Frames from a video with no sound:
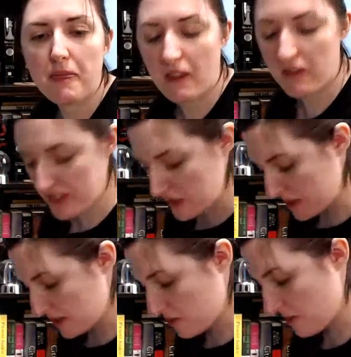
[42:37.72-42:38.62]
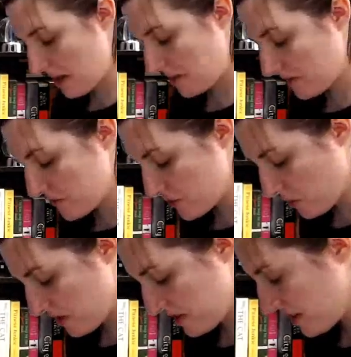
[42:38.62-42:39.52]
This one's going to remind me of
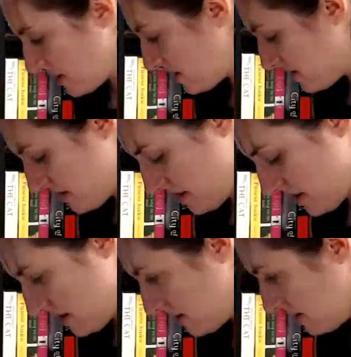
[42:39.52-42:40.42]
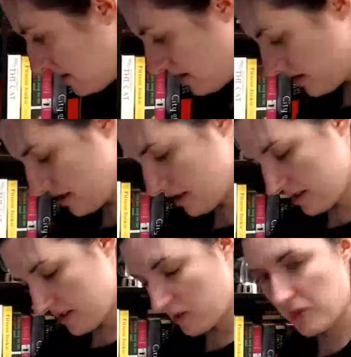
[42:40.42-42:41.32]
Dorothy's
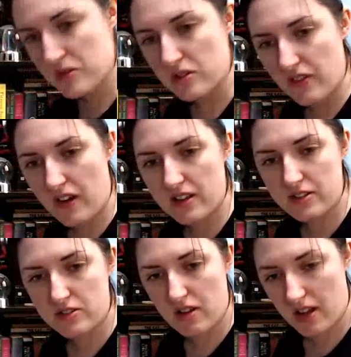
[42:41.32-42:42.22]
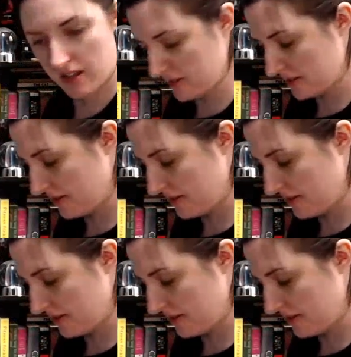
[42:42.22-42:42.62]
Wizard of Oz dress.